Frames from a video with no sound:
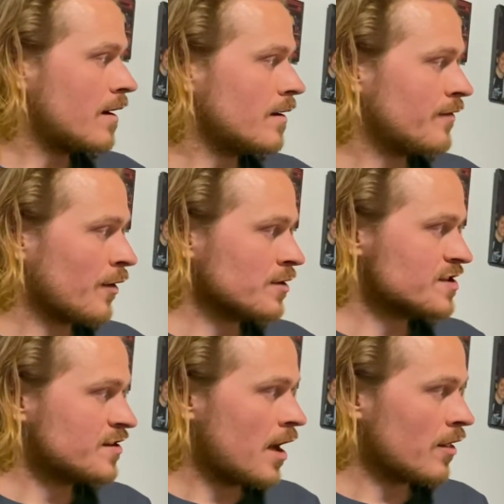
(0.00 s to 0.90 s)
There's
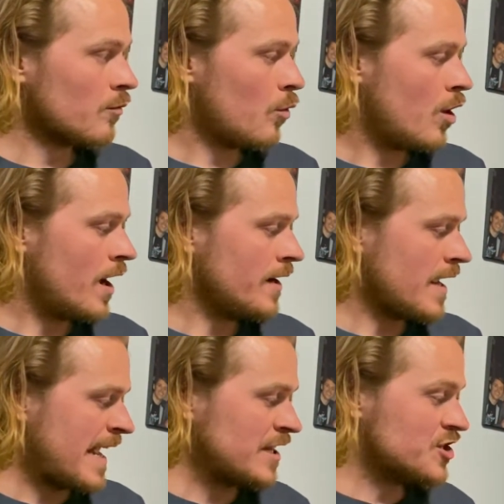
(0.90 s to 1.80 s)
another one,
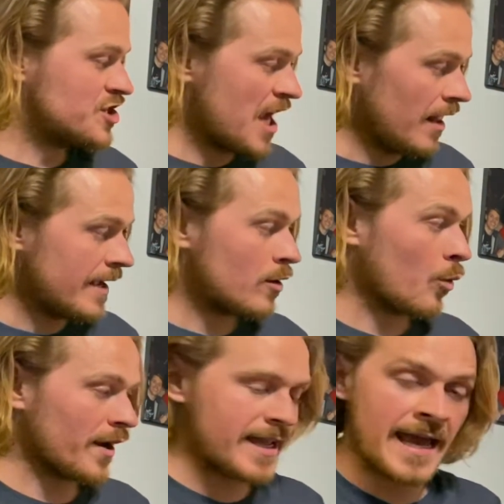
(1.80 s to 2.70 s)
Angelic
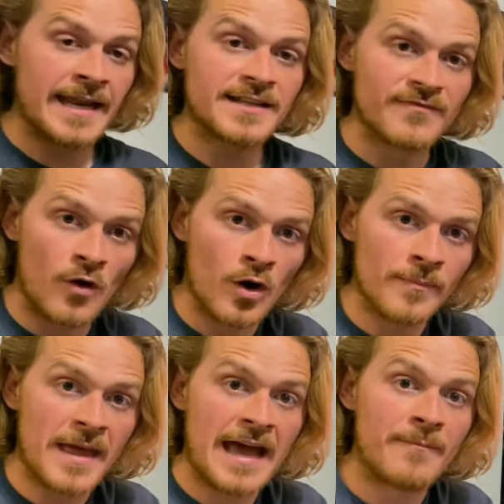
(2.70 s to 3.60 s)
Organics Farm.
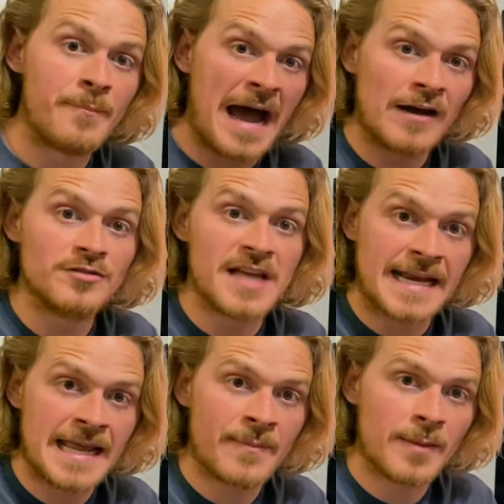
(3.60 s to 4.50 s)
They have
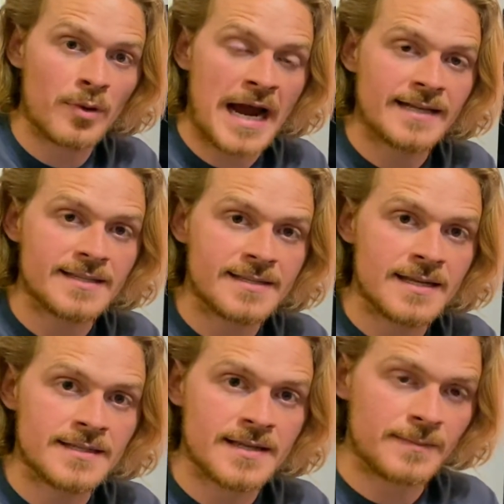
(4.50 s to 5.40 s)
biodynamic
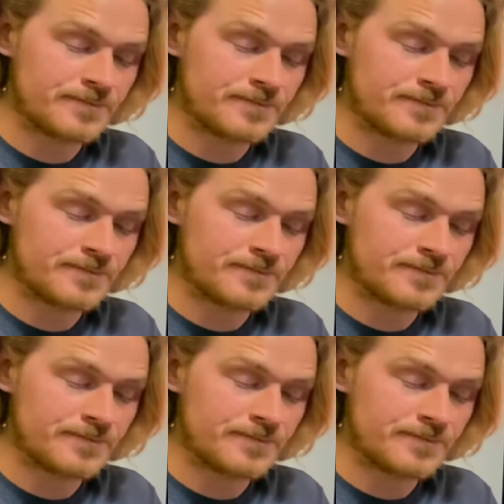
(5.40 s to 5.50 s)
practices.